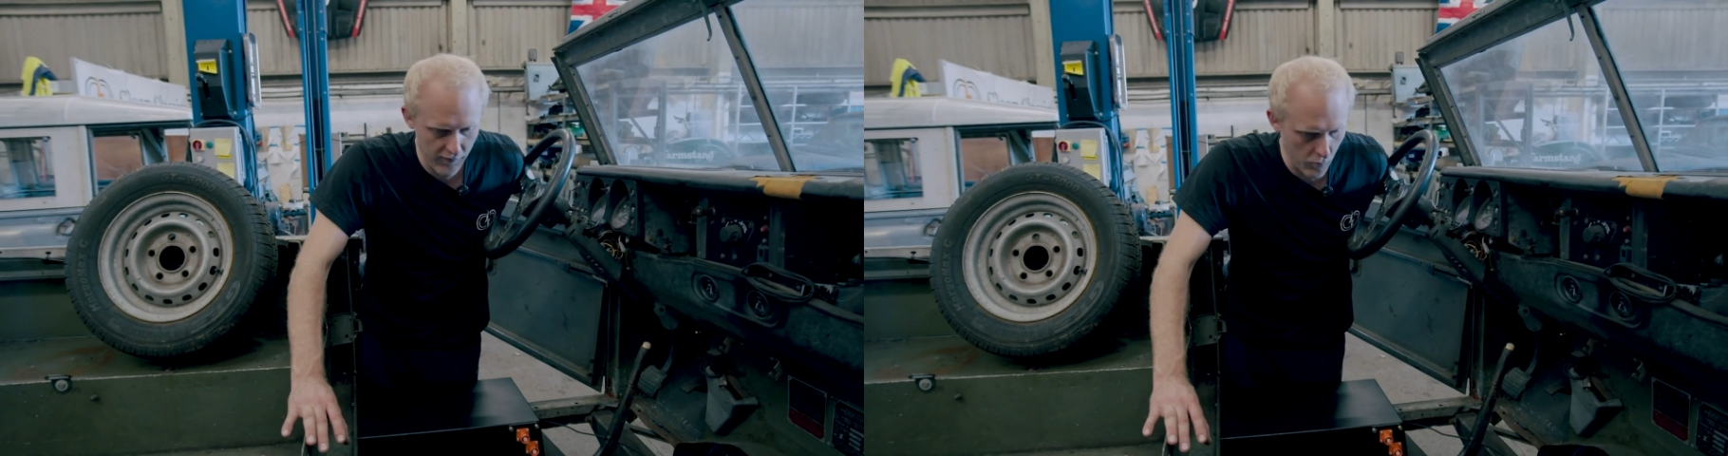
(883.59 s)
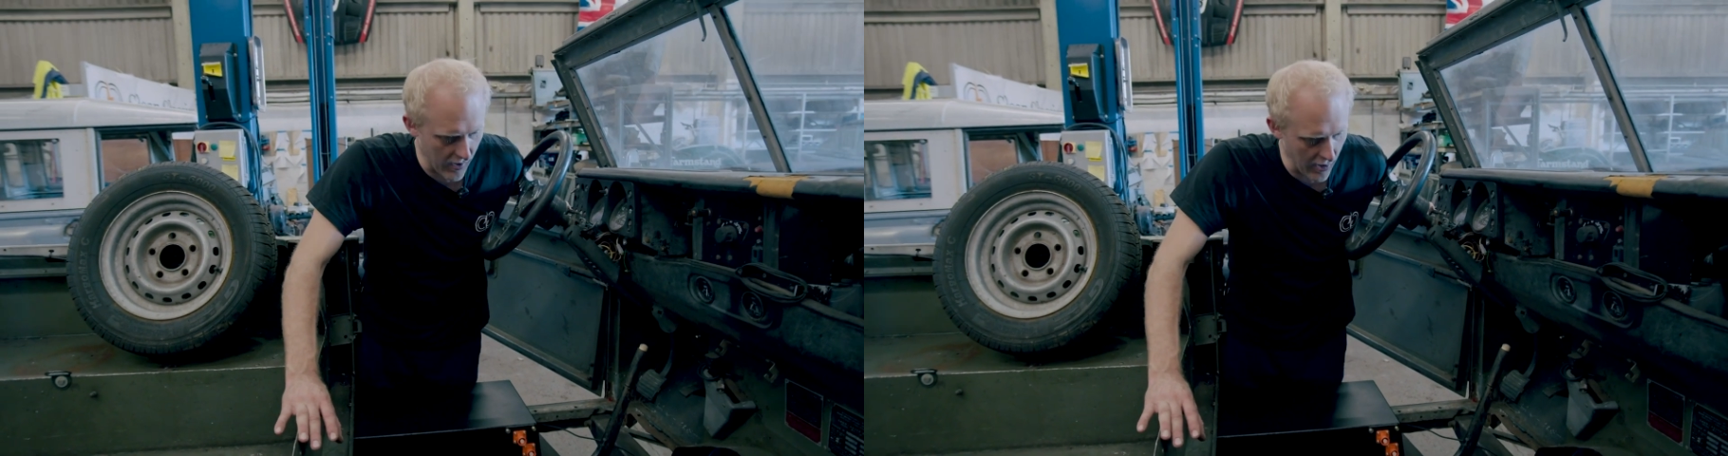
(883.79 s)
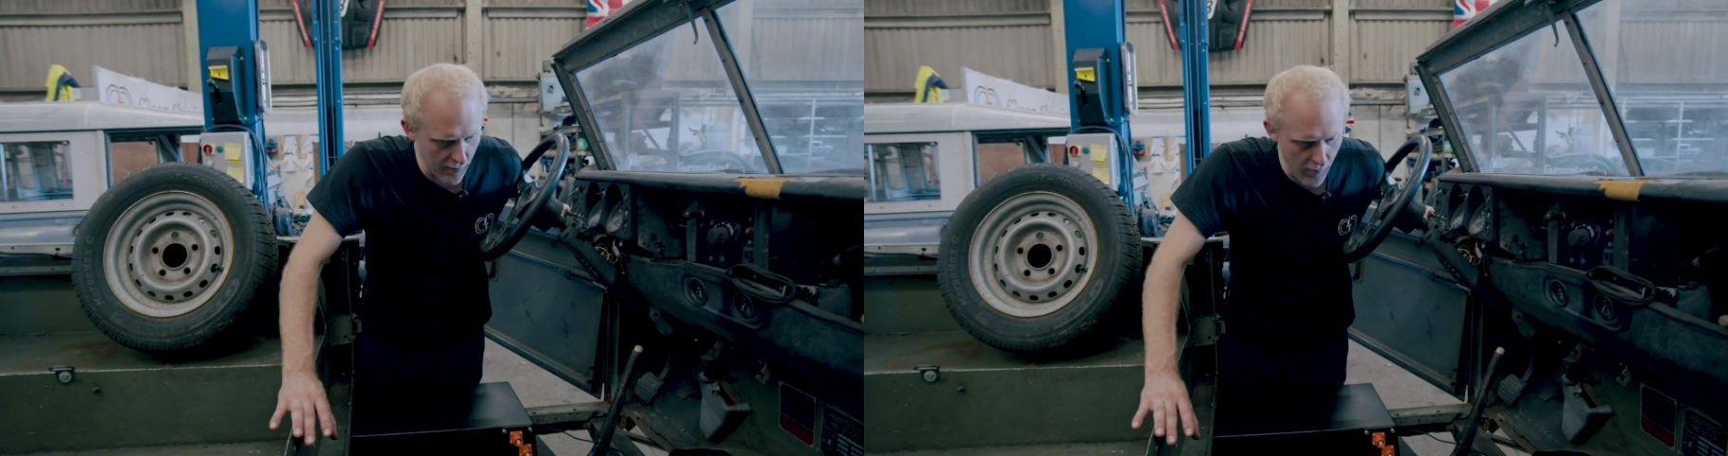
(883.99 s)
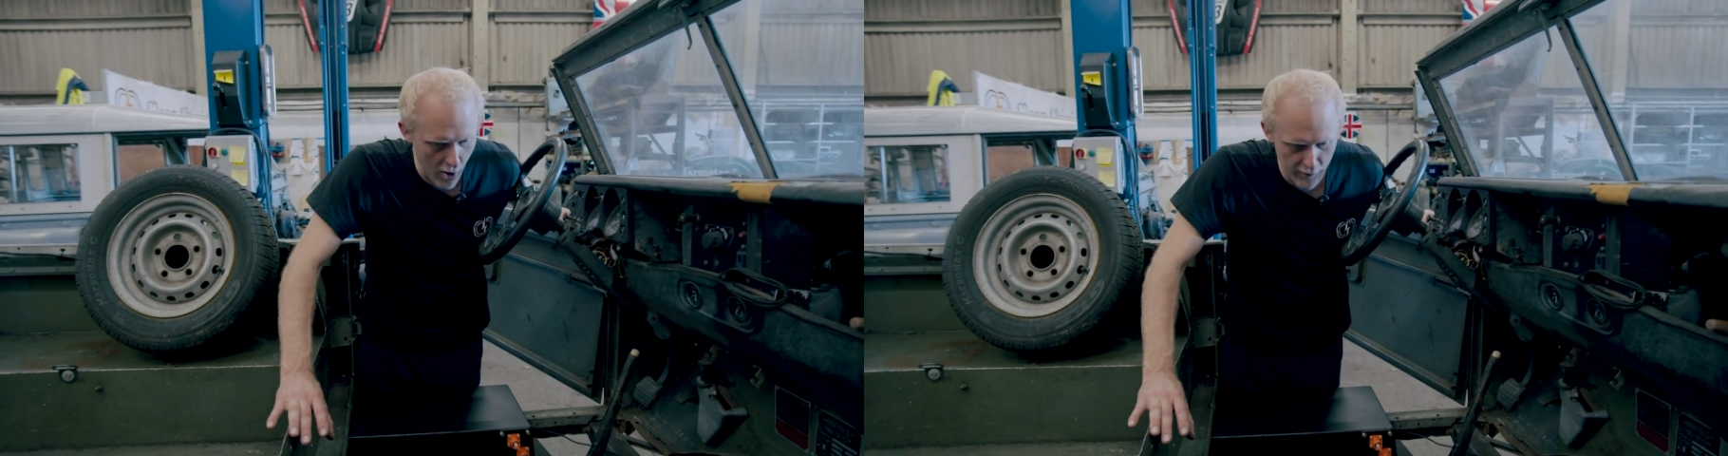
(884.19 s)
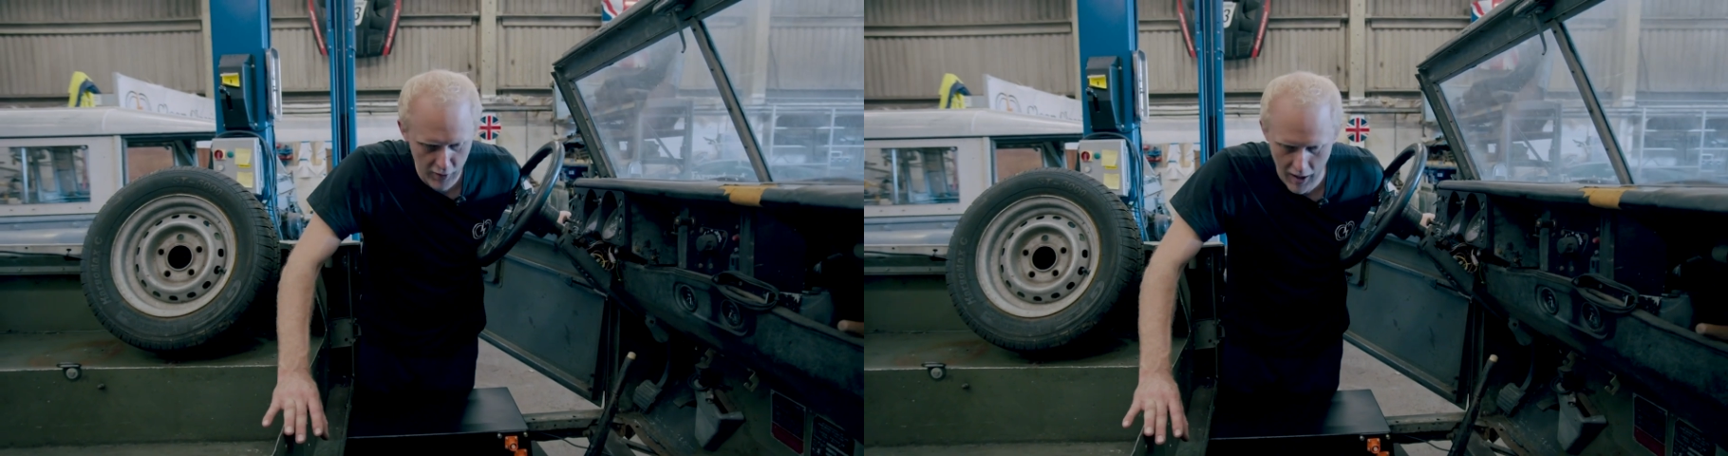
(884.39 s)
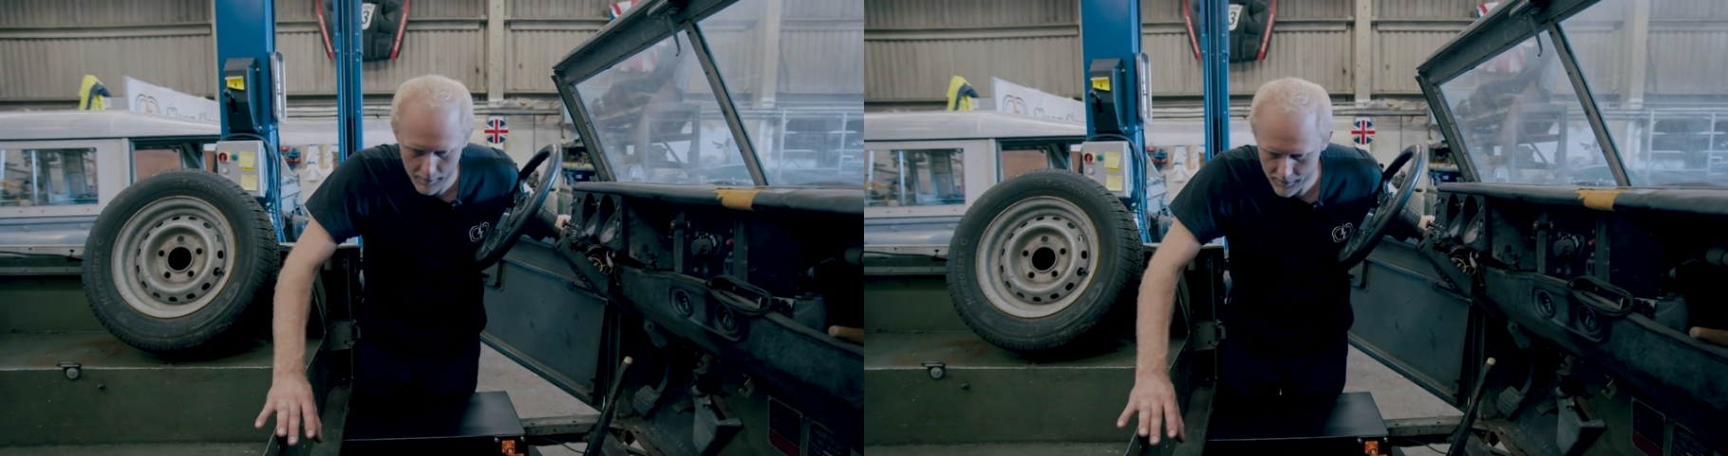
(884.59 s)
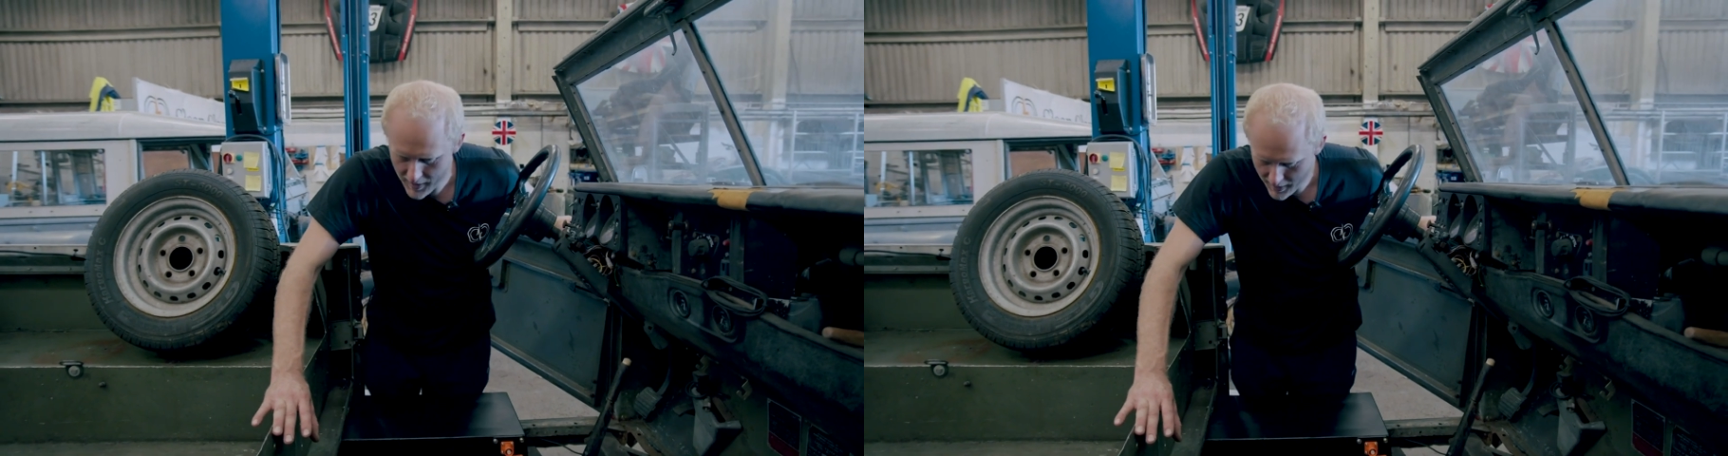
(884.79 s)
we can overcome